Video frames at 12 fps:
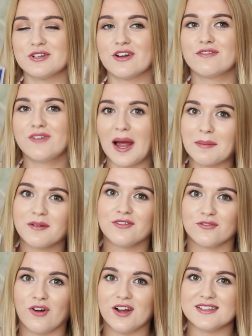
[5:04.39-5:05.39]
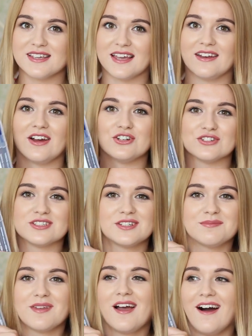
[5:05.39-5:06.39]
which I found for writing in.
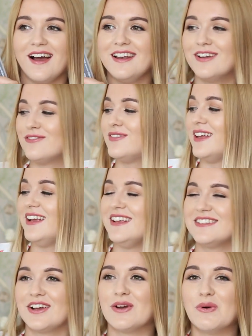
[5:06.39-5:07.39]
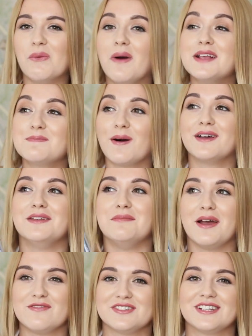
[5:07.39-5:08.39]
I love these. I always buy
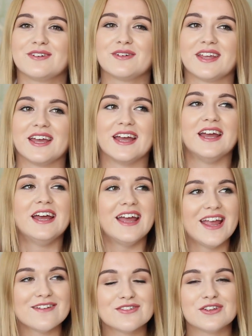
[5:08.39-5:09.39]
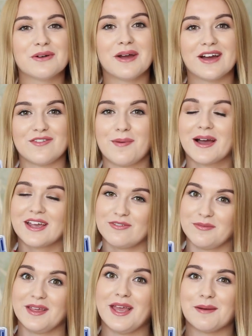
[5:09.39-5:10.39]
them every single year. Even though I have a packet
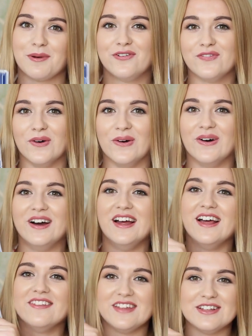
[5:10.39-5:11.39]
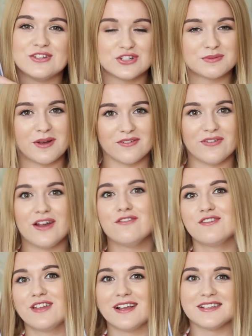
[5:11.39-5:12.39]
from the year before, these are just my
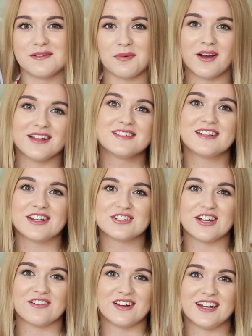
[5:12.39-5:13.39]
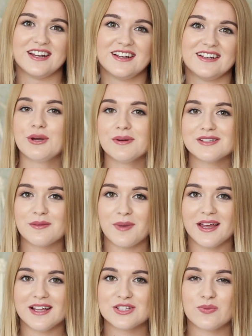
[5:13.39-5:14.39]
favourite things to buy in stationery. Two other
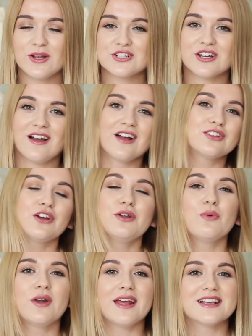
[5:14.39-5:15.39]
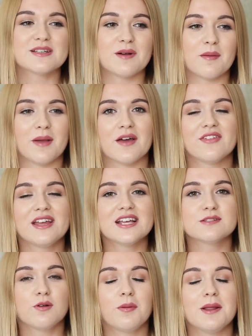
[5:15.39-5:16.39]
bits, which I don't know what it is about me. I
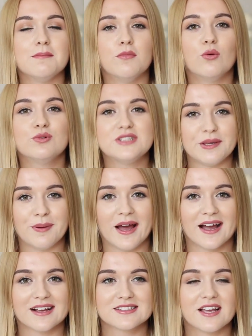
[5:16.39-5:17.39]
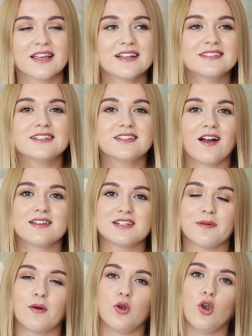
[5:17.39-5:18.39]
think it's probably multi-packs. I get
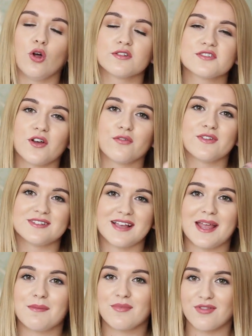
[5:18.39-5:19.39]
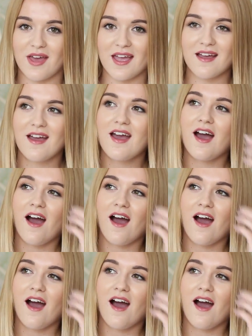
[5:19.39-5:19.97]
excited about lots of the same thing.